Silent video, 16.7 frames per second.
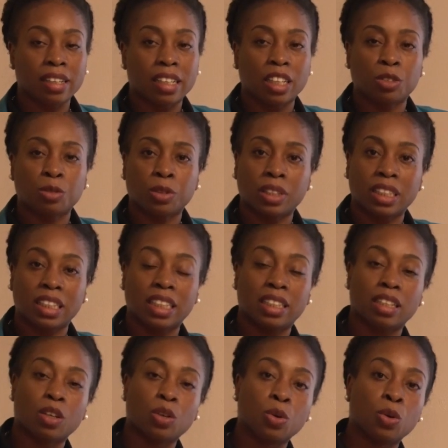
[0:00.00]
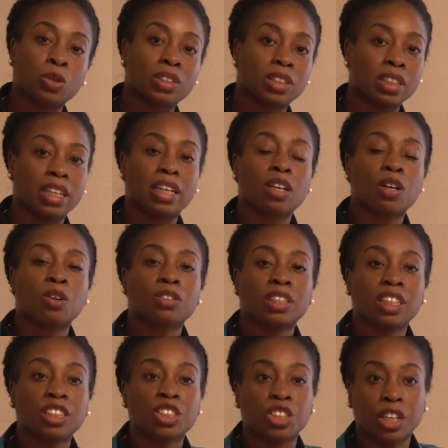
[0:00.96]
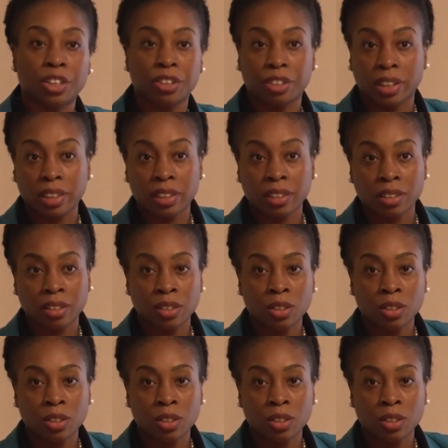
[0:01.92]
it will either go to the Accountant General